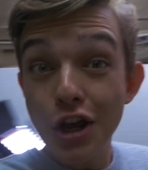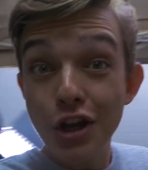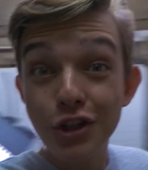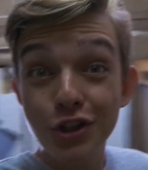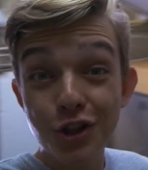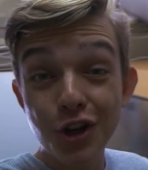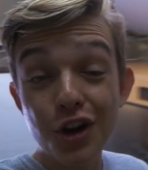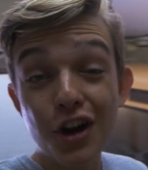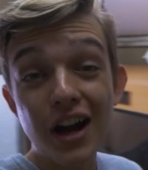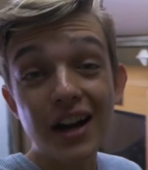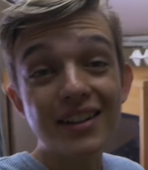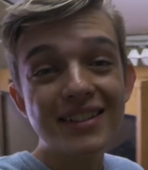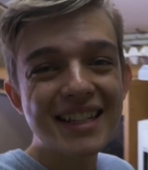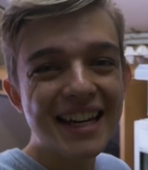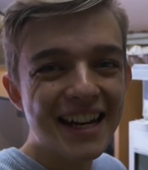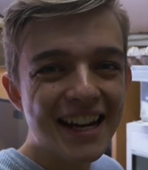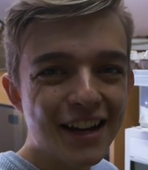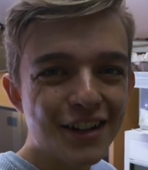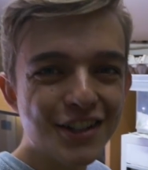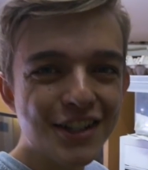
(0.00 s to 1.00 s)
So I'll
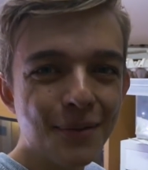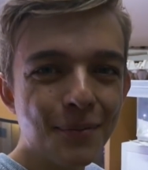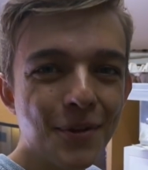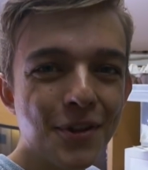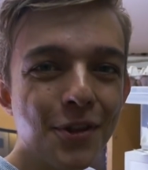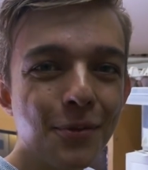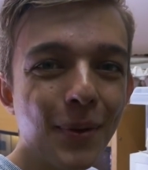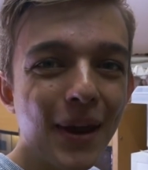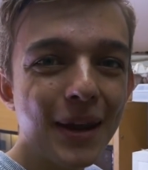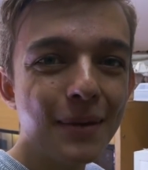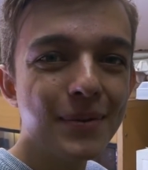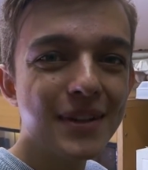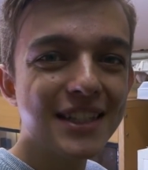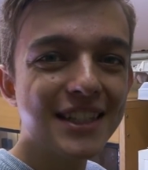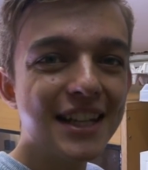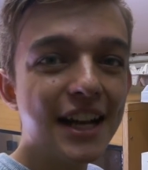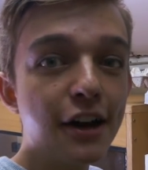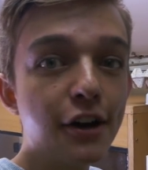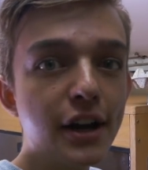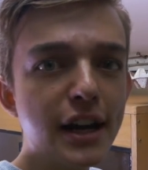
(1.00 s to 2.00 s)
take out some of the
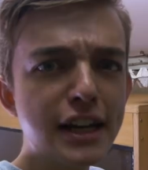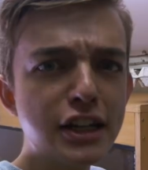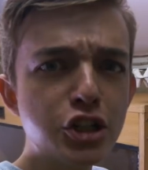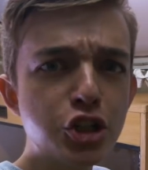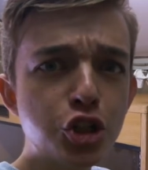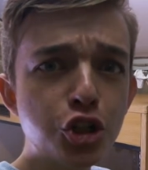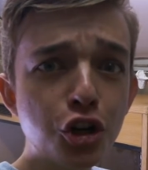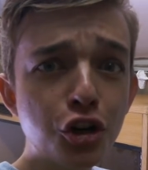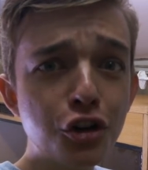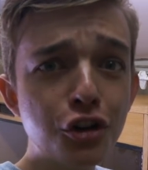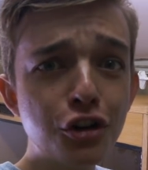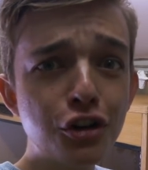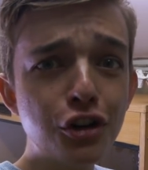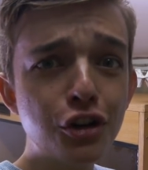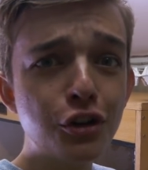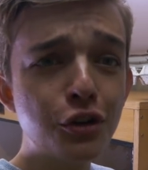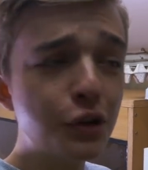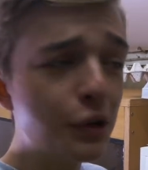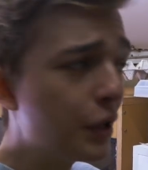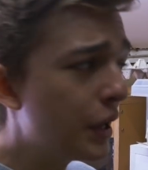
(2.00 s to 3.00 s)
babies now and show
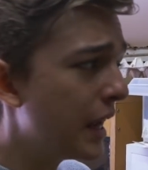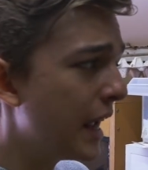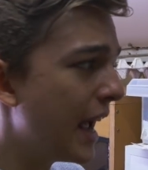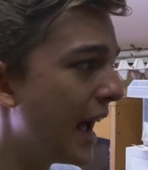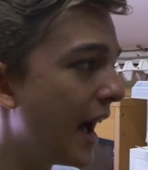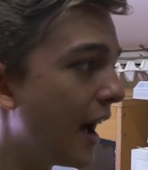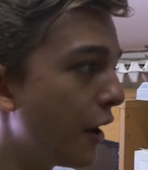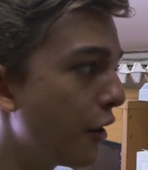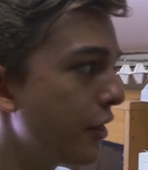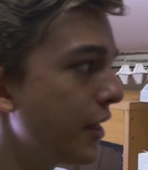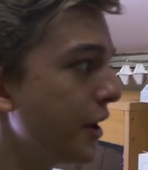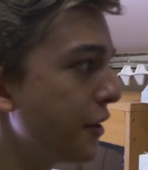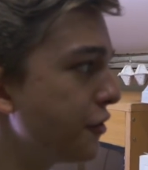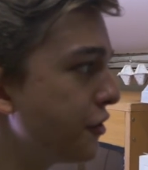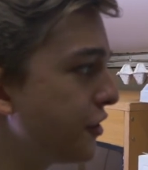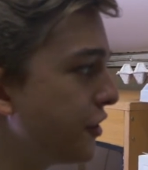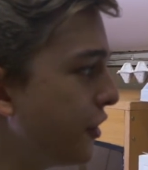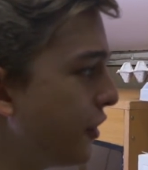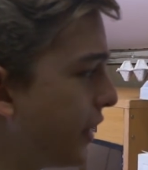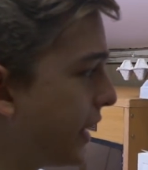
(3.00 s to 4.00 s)
you how they're
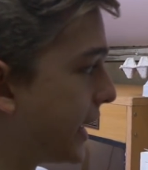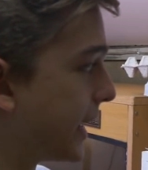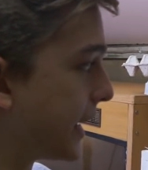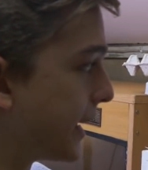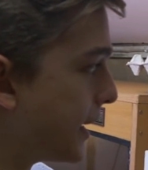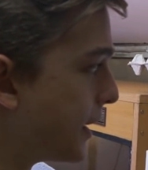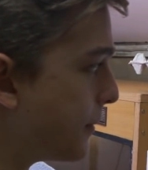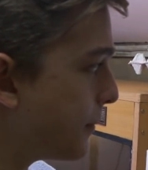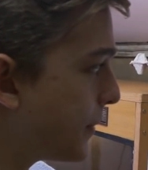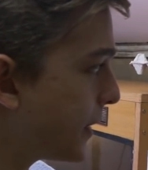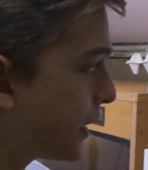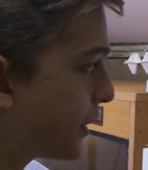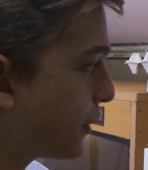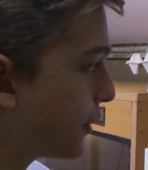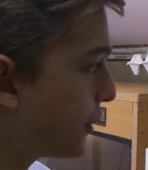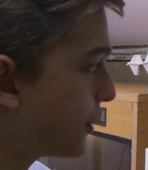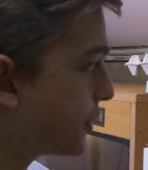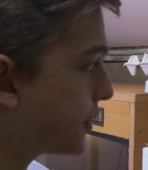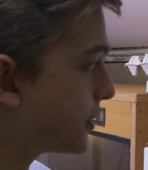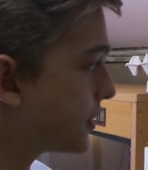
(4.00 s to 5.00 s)
doing,
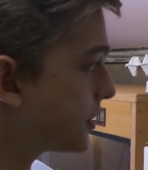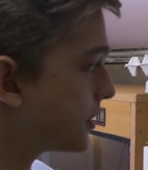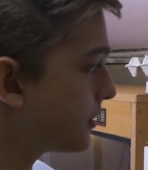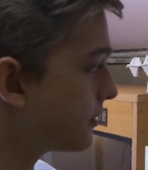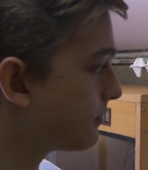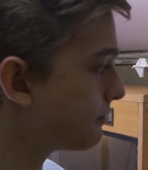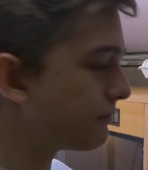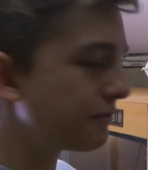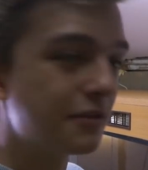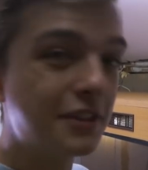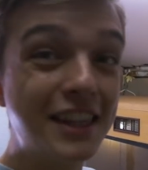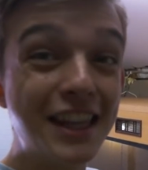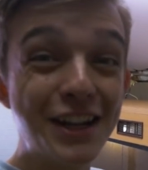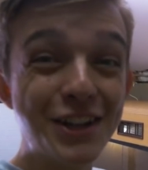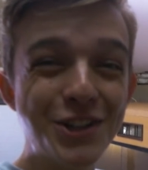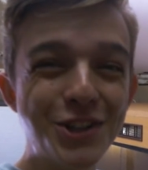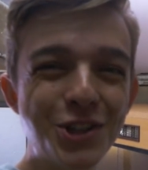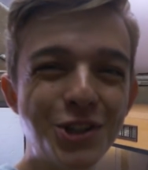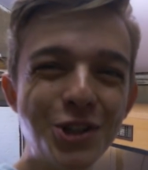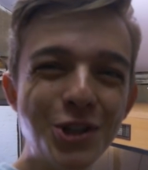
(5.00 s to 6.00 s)
because
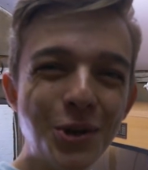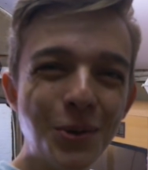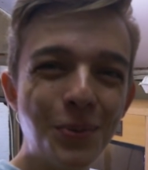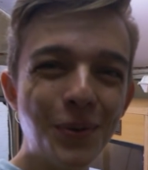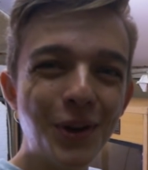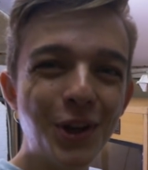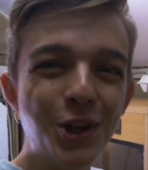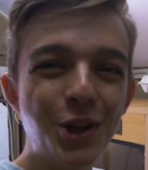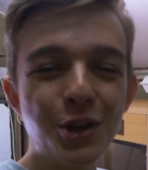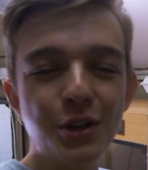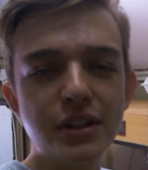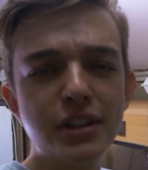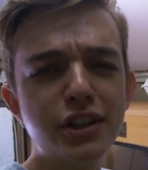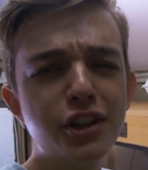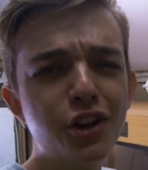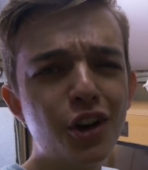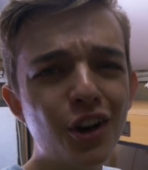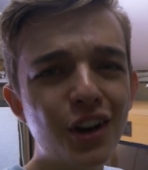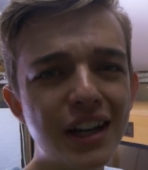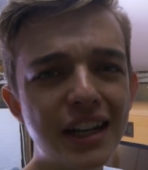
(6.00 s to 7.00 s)
they're super cute.
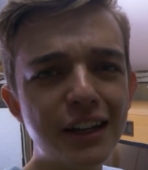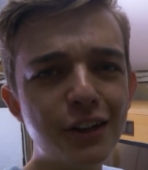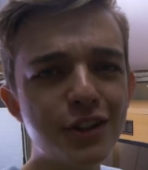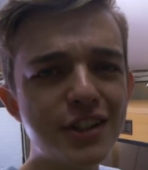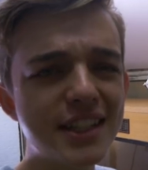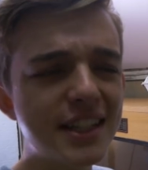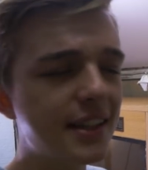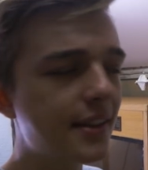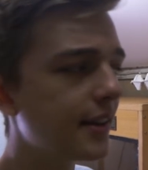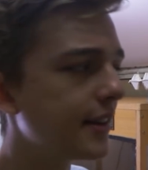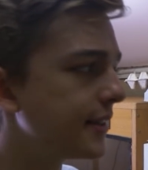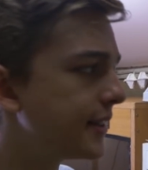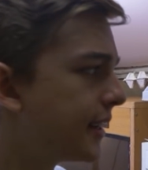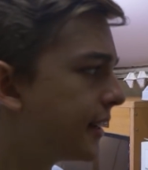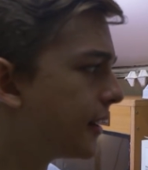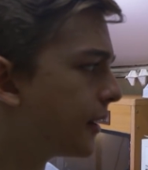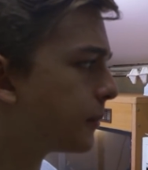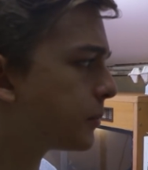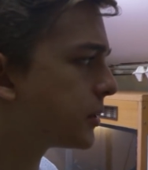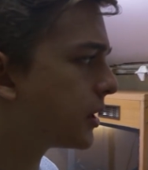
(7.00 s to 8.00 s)
You don't need to see their
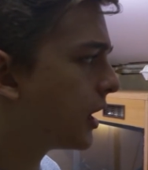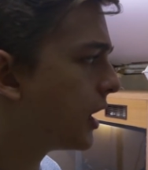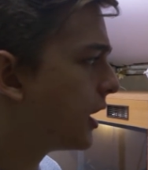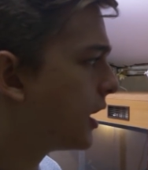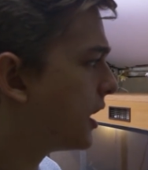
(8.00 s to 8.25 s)
setups